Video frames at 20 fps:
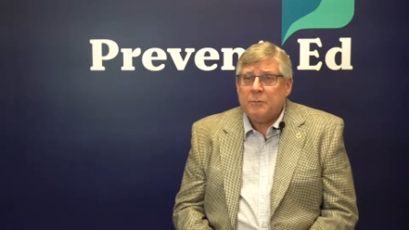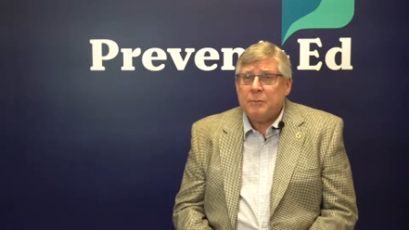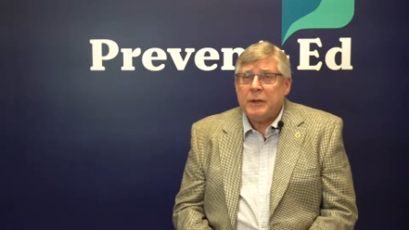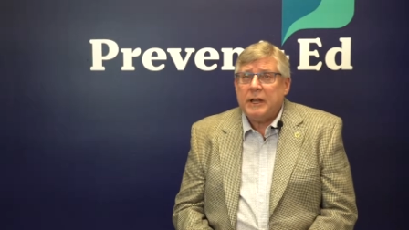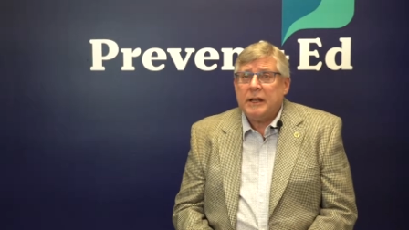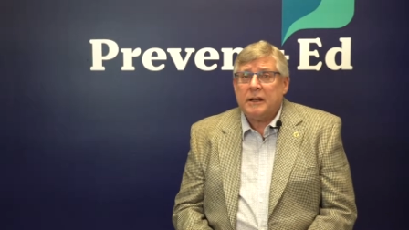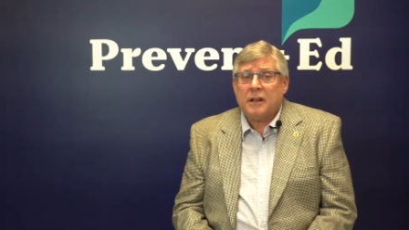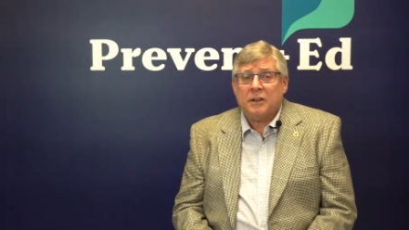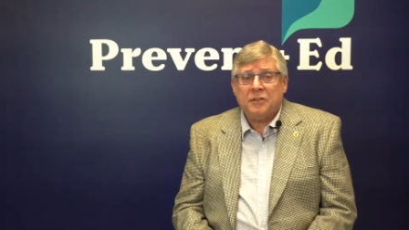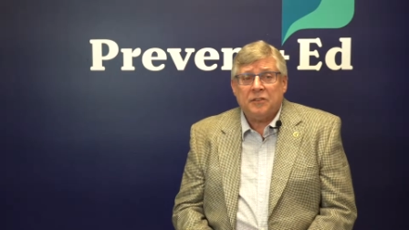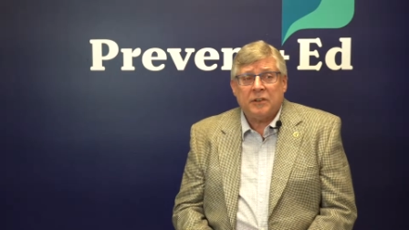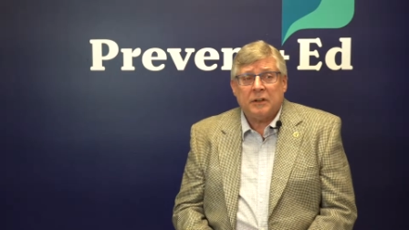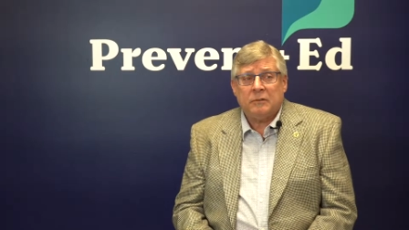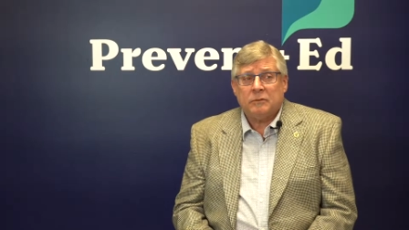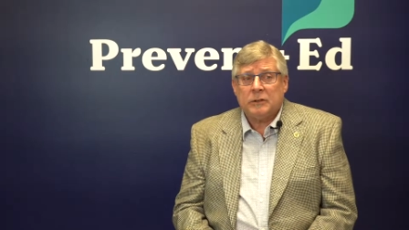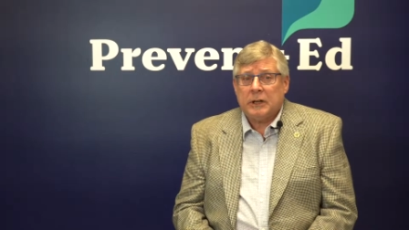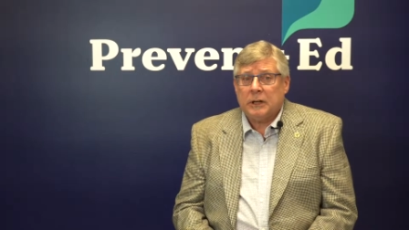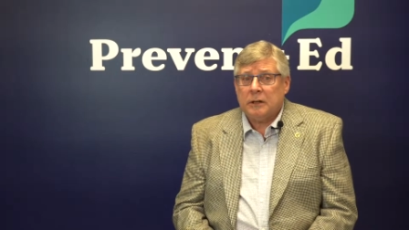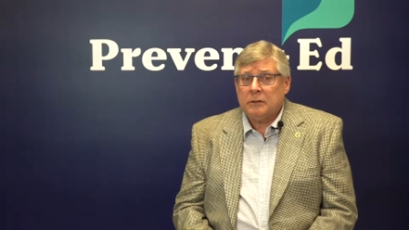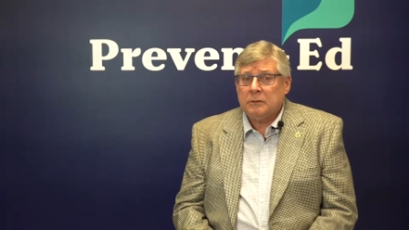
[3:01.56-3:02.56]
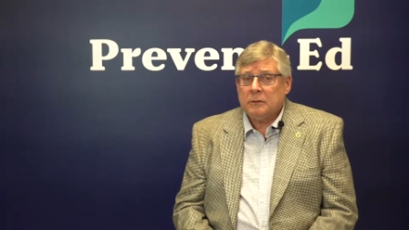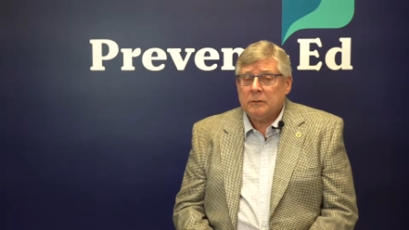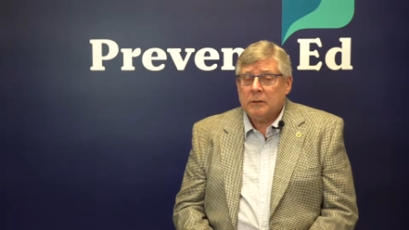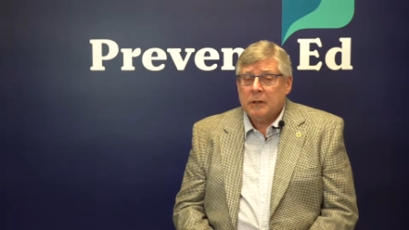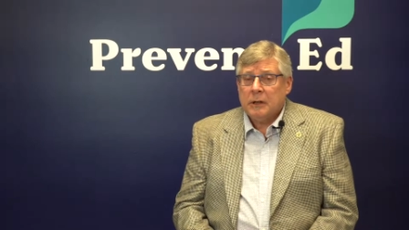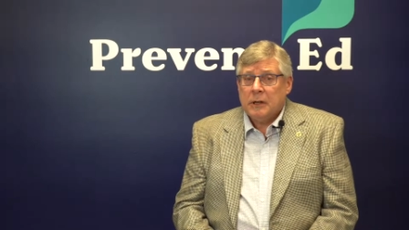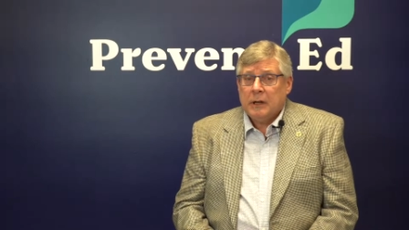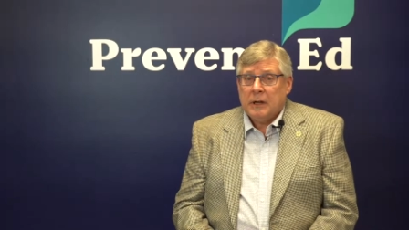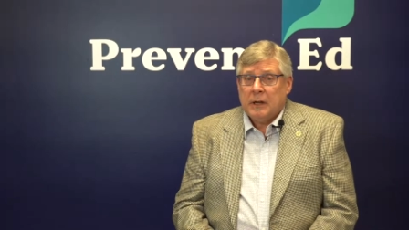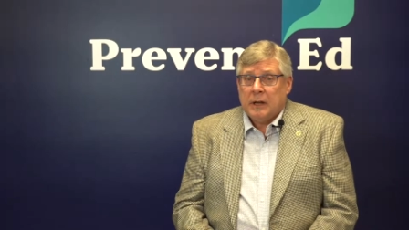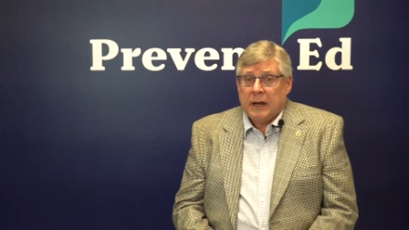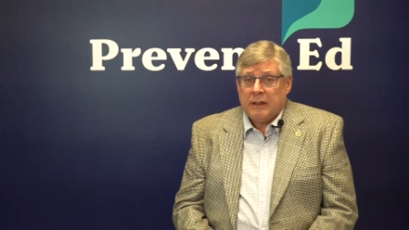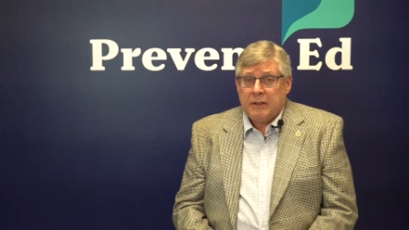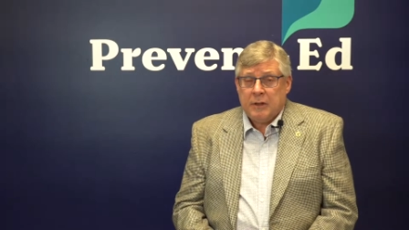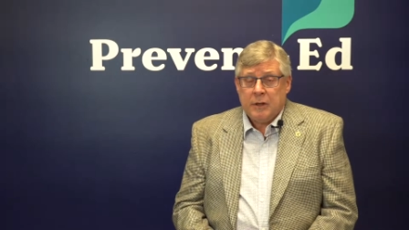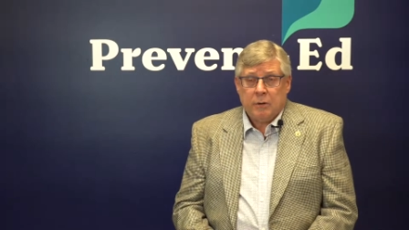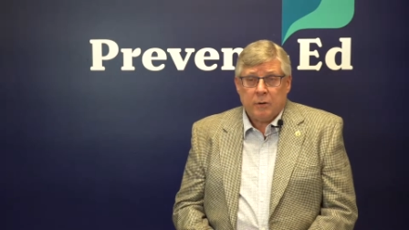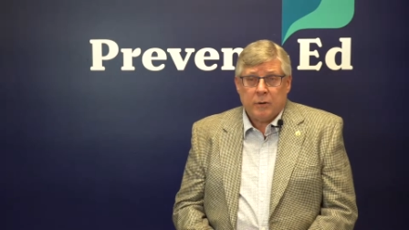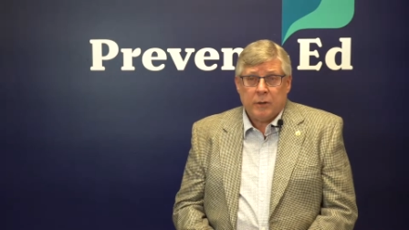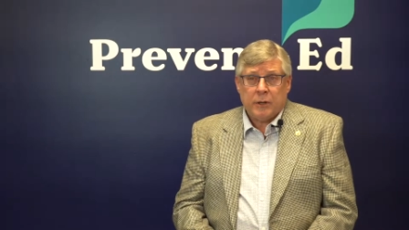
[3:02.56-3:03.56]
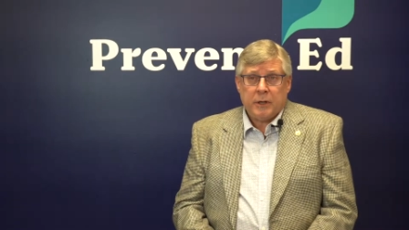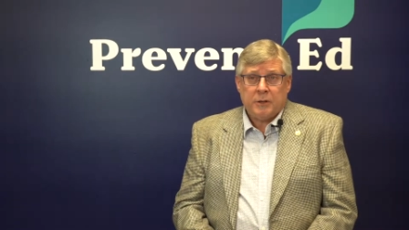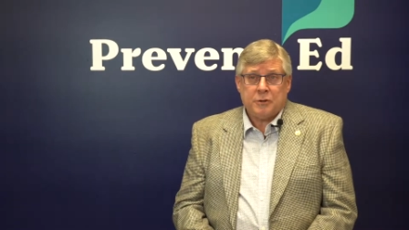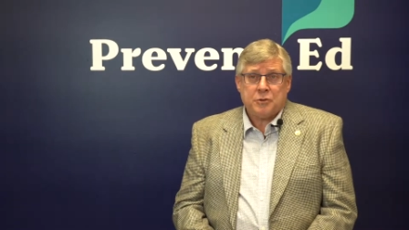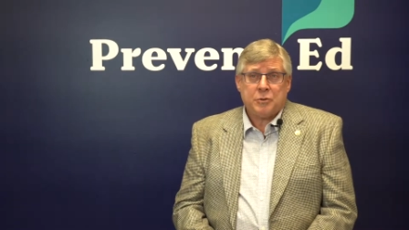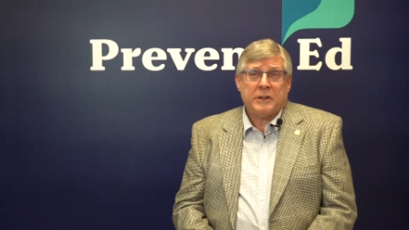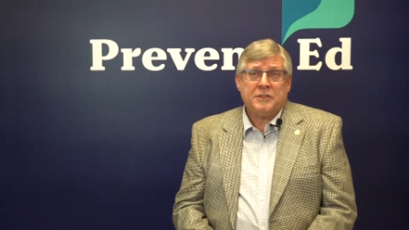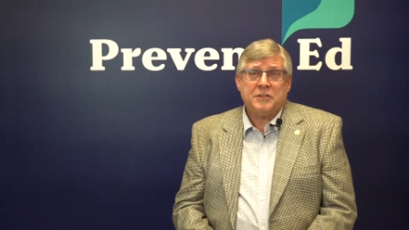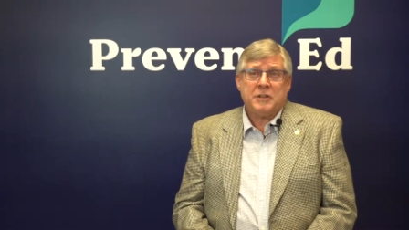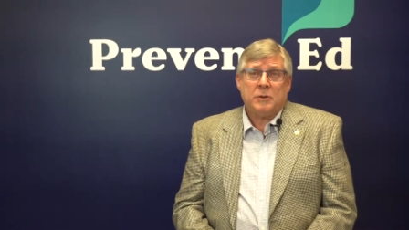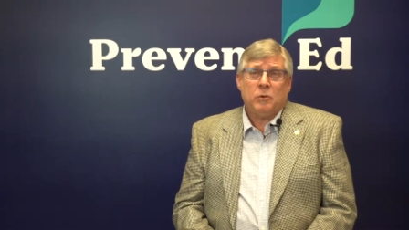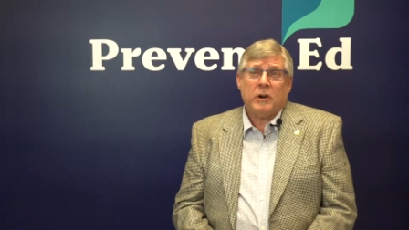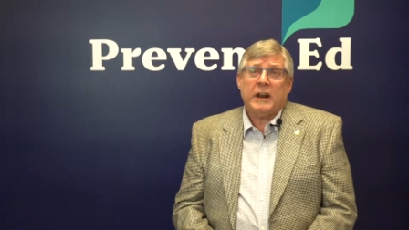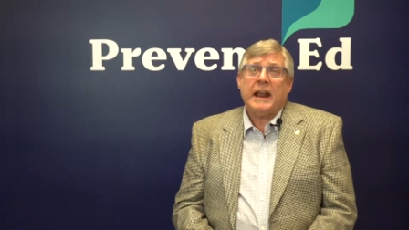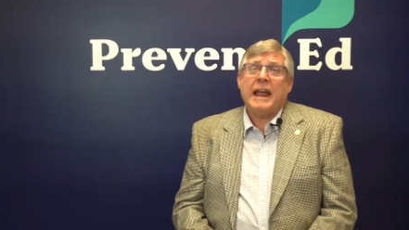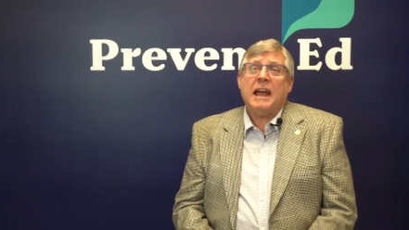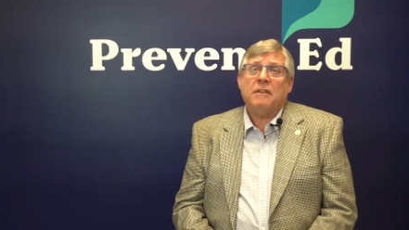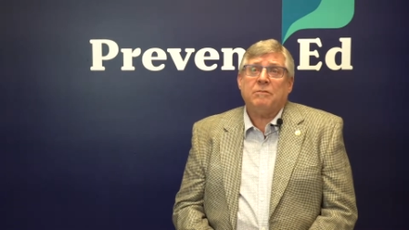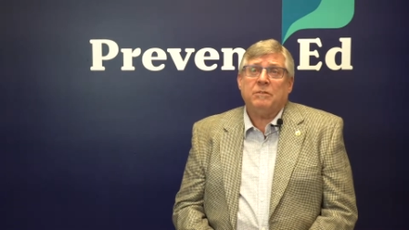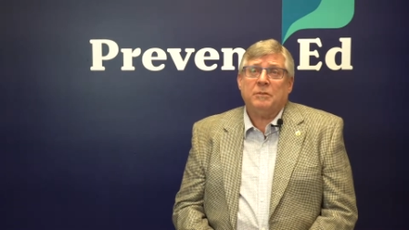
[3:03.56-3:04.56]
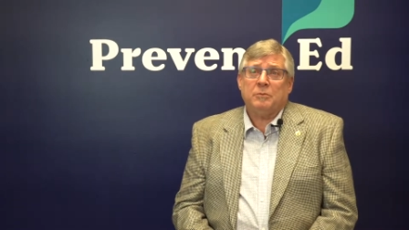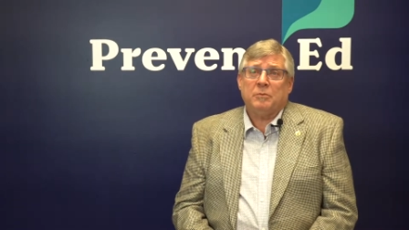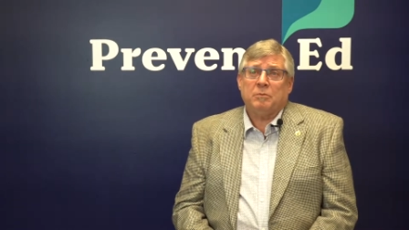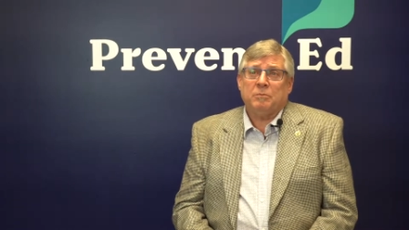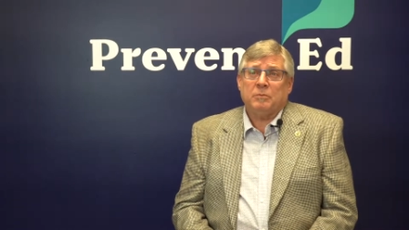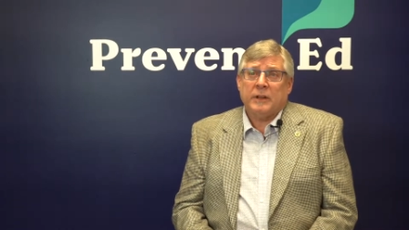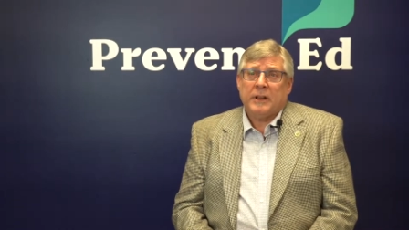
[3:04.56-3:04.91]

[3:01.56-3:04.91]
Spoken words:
mean? I said, well, I think you're only addressing one half of them,